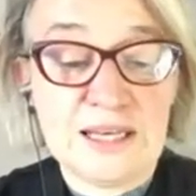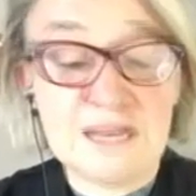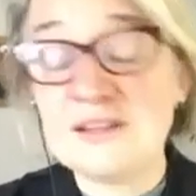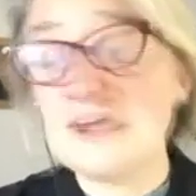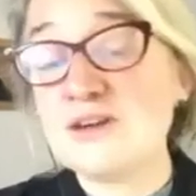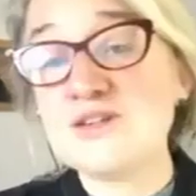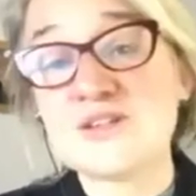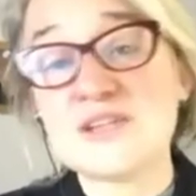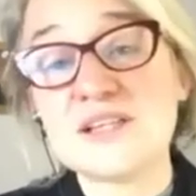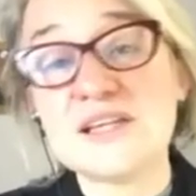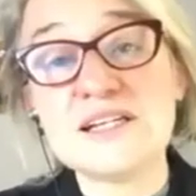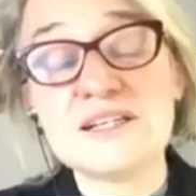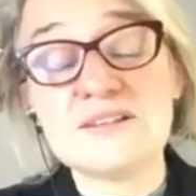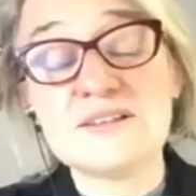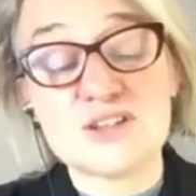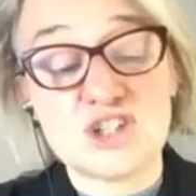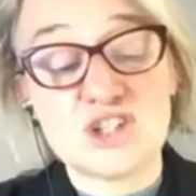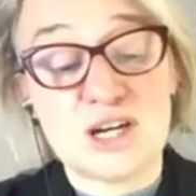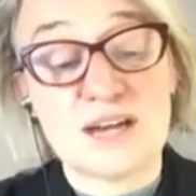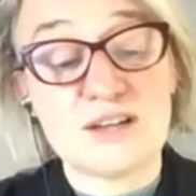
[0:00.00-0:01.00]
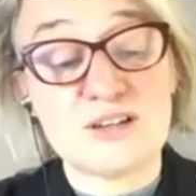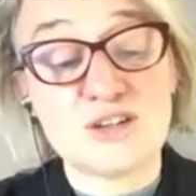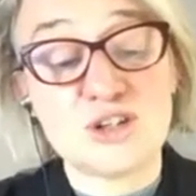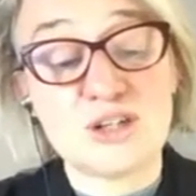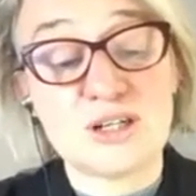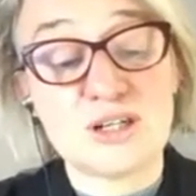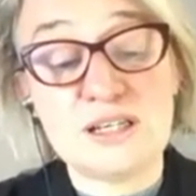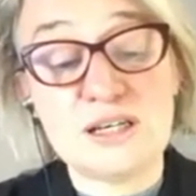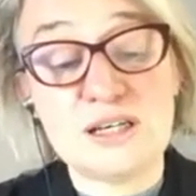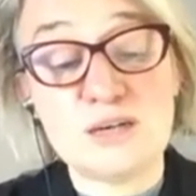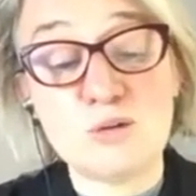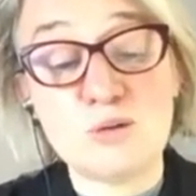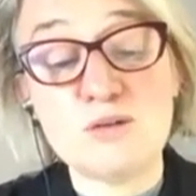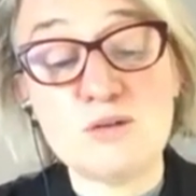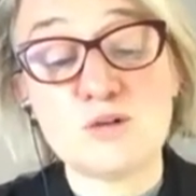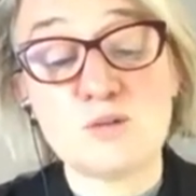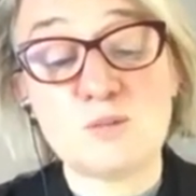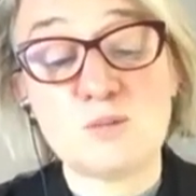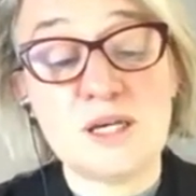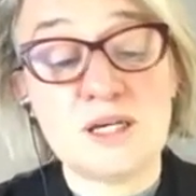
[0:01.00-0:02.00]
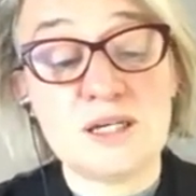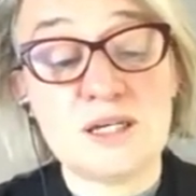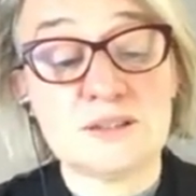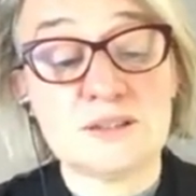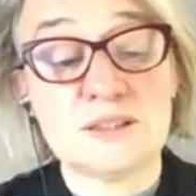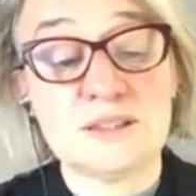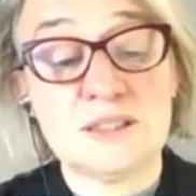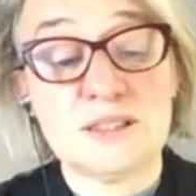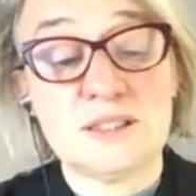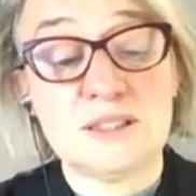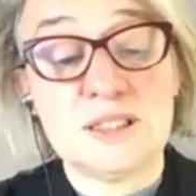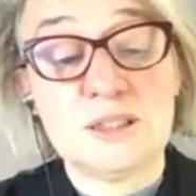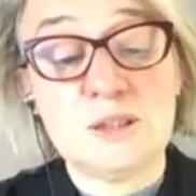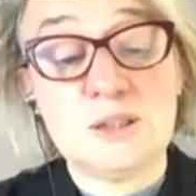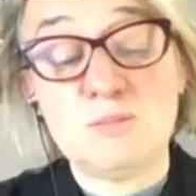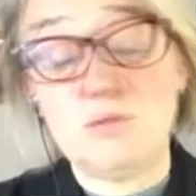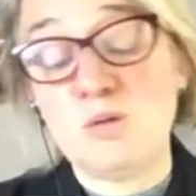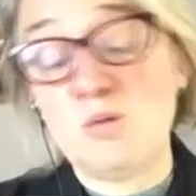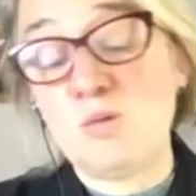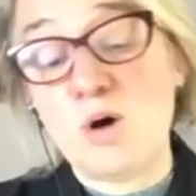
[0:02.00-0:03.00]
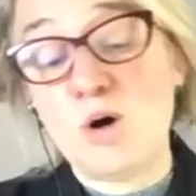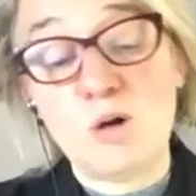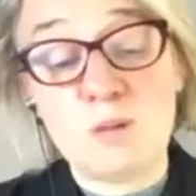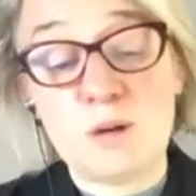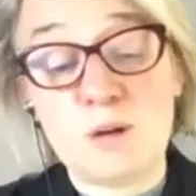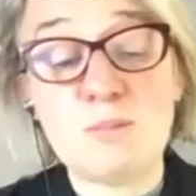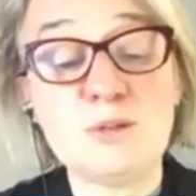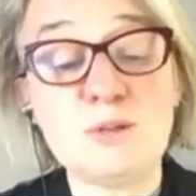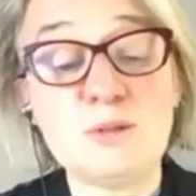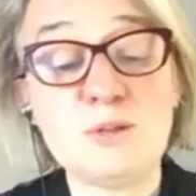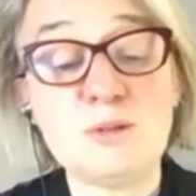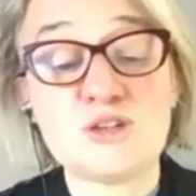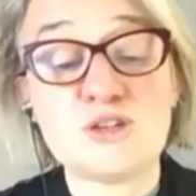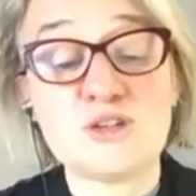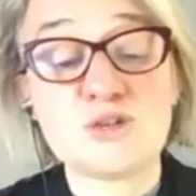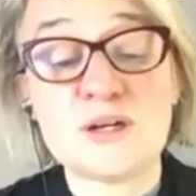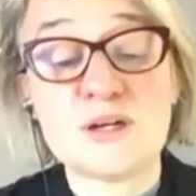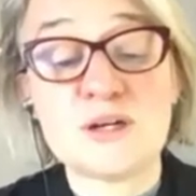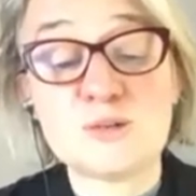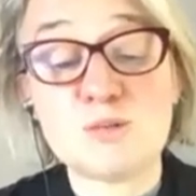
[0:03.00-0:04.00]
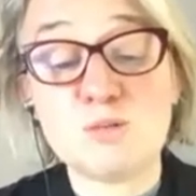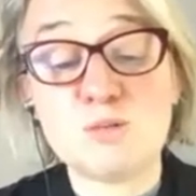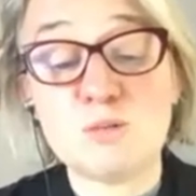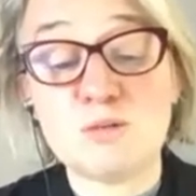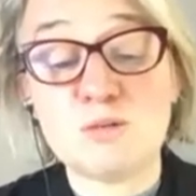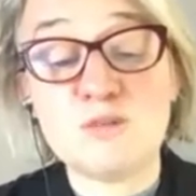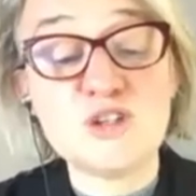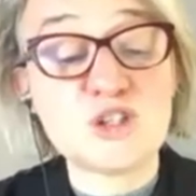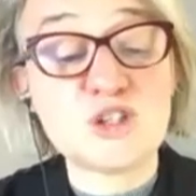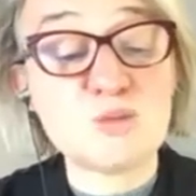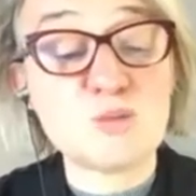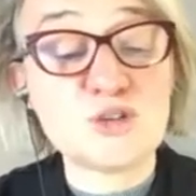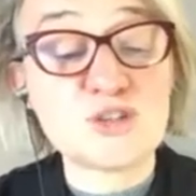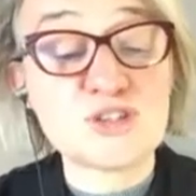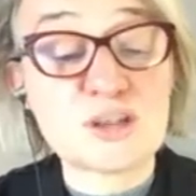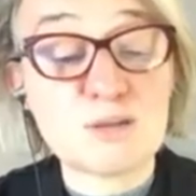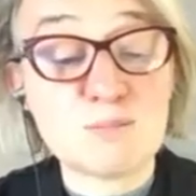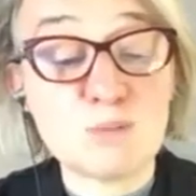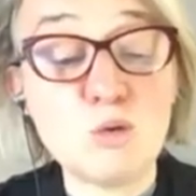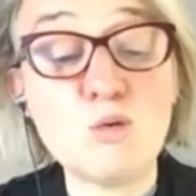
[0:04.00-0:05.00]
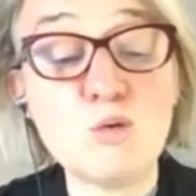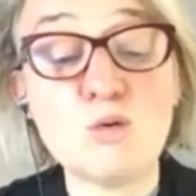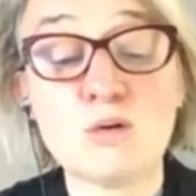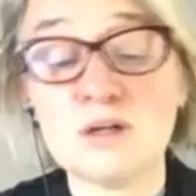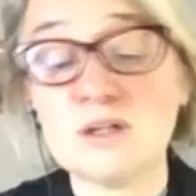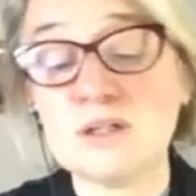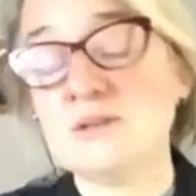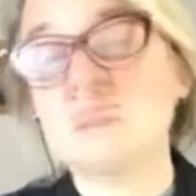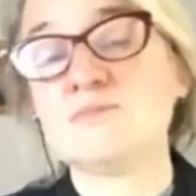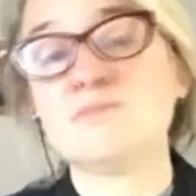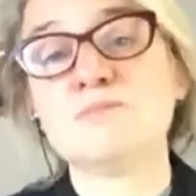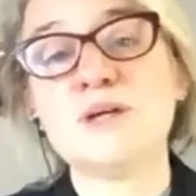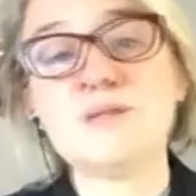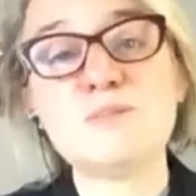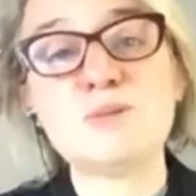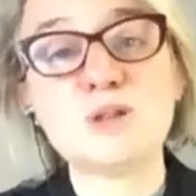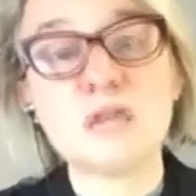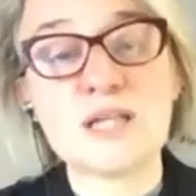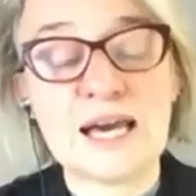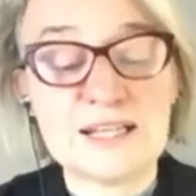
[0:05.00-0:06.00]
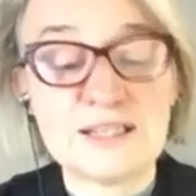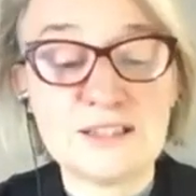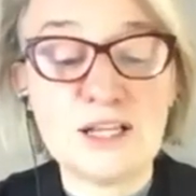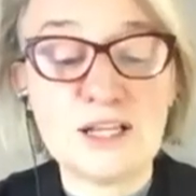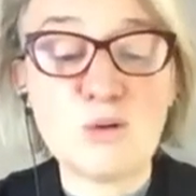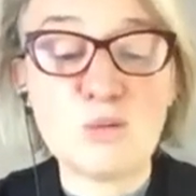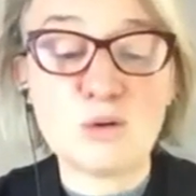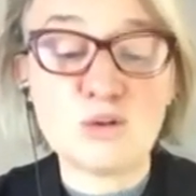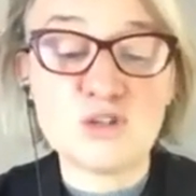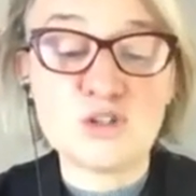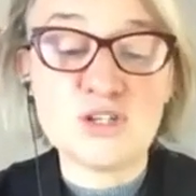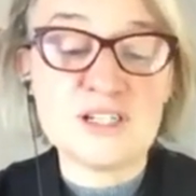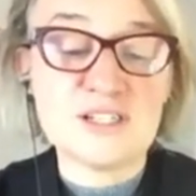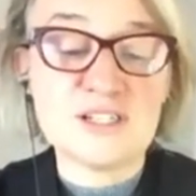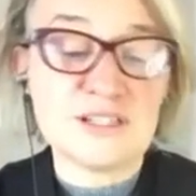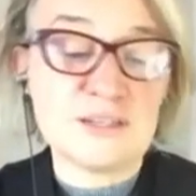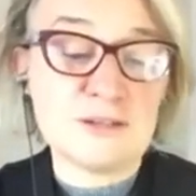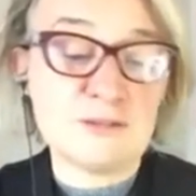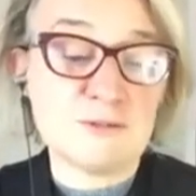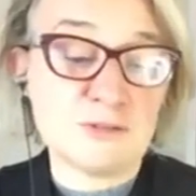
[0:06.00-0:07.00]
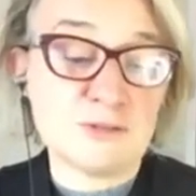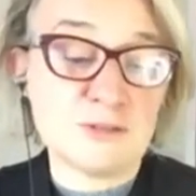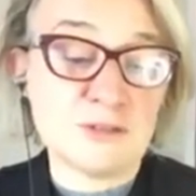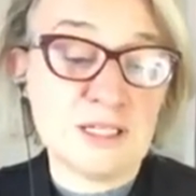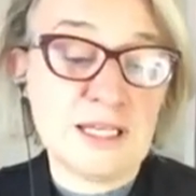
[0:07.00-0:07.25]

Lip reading: And those leading the charge could only agree with me. But while public transport provision was so poor, people had no alternative.